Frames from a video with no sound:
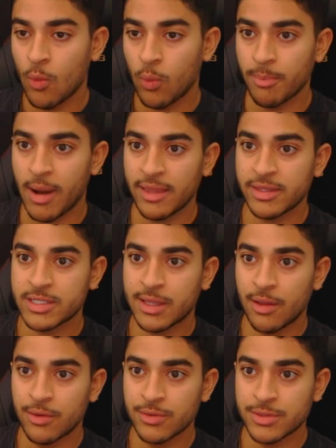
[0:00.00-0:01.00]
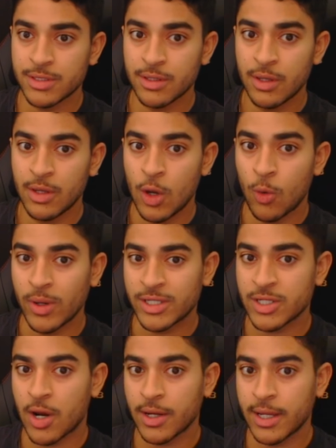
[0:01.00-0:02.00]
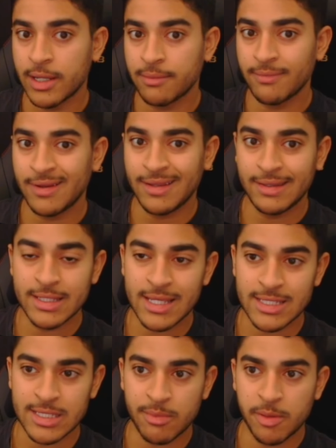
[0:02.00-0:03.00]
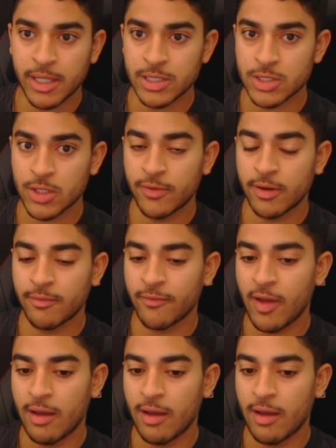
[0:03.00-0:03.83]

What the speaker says: We buy this close, we target, in this case, I'm going to be conservative.